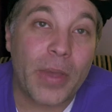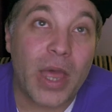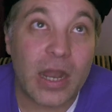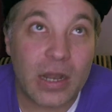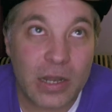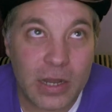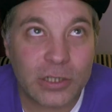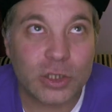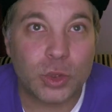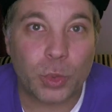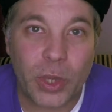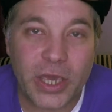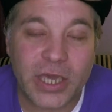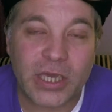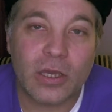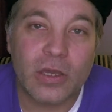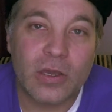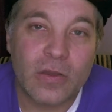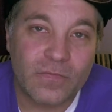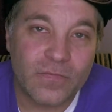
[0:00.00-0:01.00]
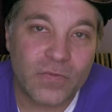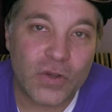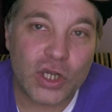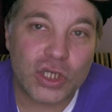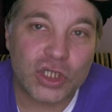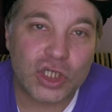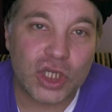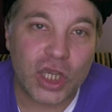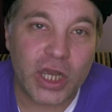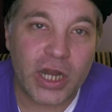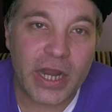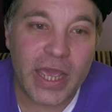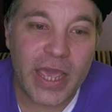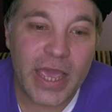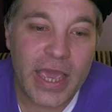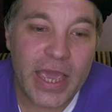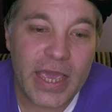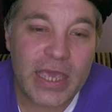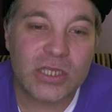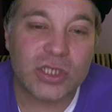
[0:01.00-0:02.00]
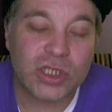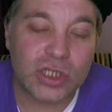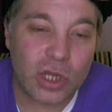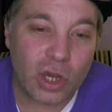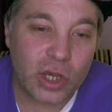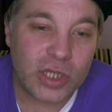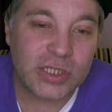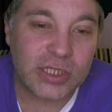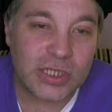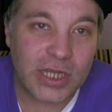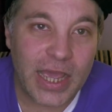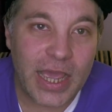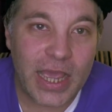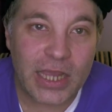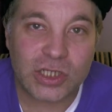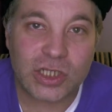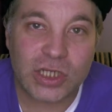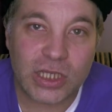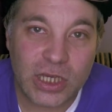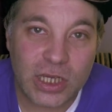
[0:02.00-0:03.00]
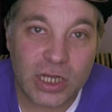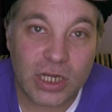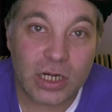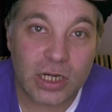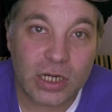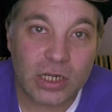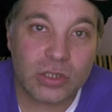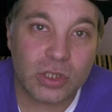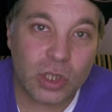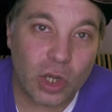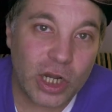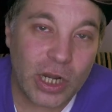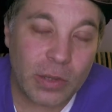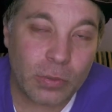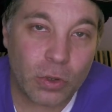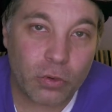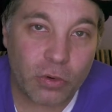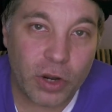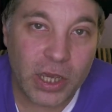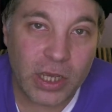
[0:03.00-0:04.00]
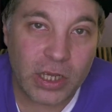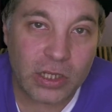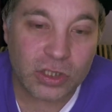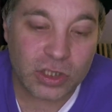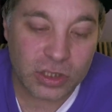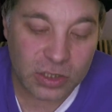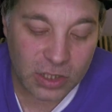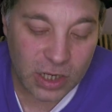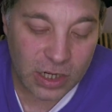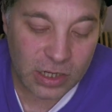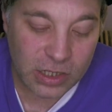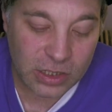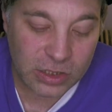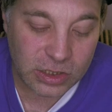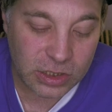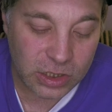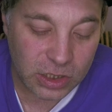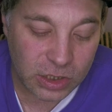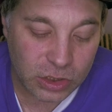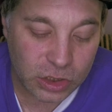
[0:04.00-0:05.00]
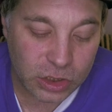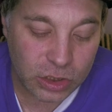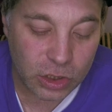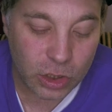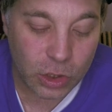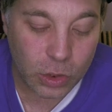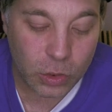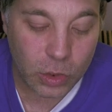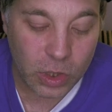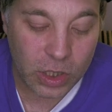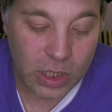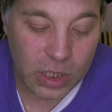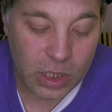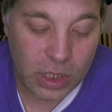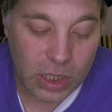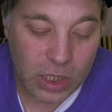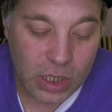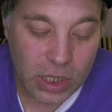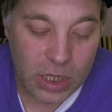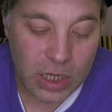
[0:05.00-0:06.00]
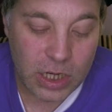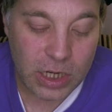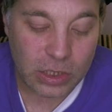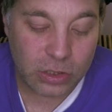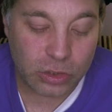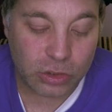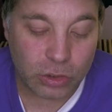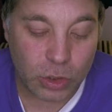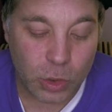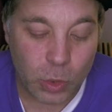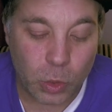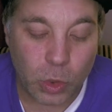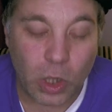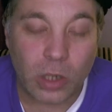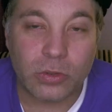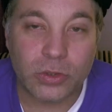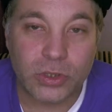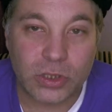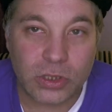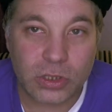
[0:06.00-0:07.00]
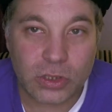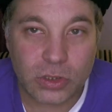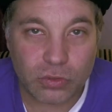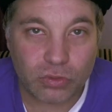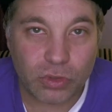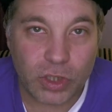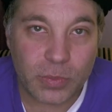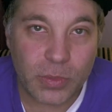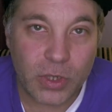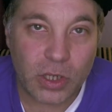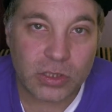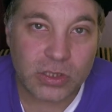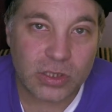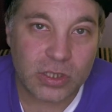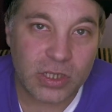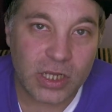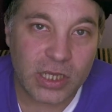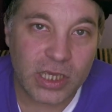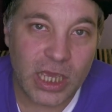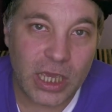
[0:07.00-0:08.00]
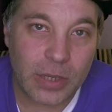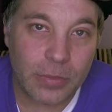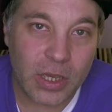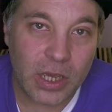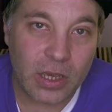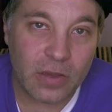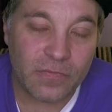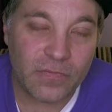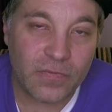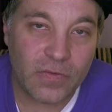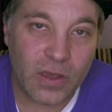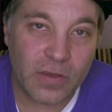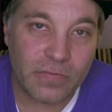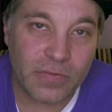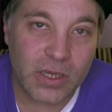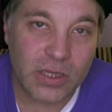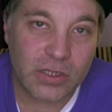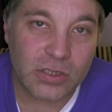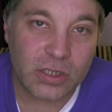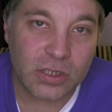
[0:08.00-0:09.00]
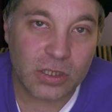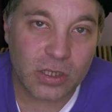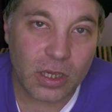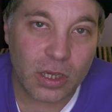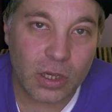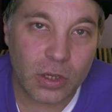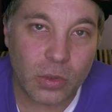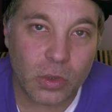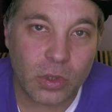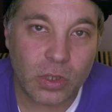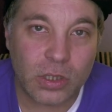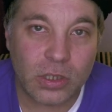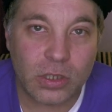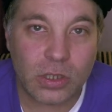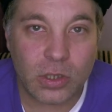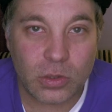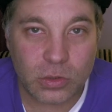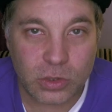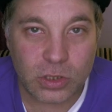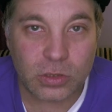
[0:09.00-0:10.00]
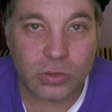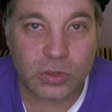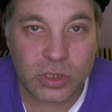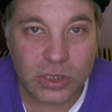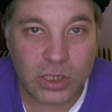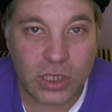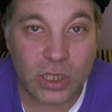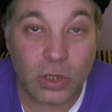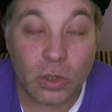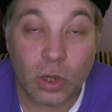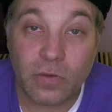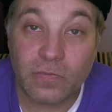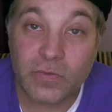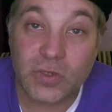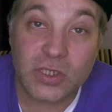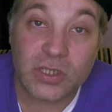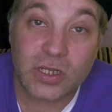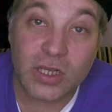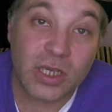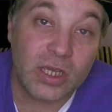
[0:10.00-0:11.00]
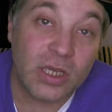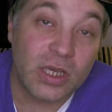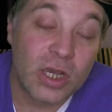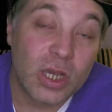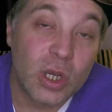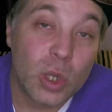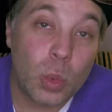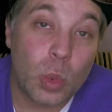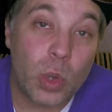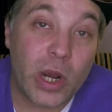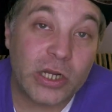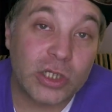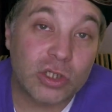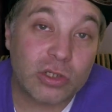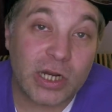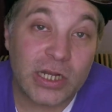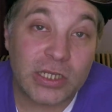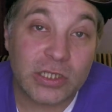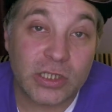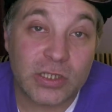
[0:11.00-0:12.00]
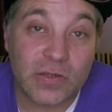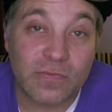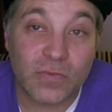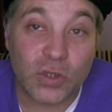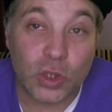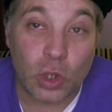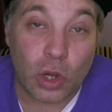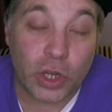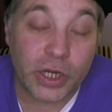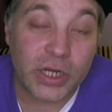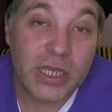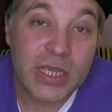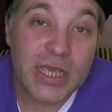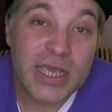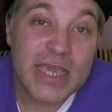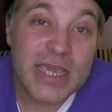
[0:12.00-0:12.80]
Ludwig version, it's nice to actually hear a dynamic range, and then listening to Andrew Walter's remaster that came out 5 years ago, you do see obviously where trends have gone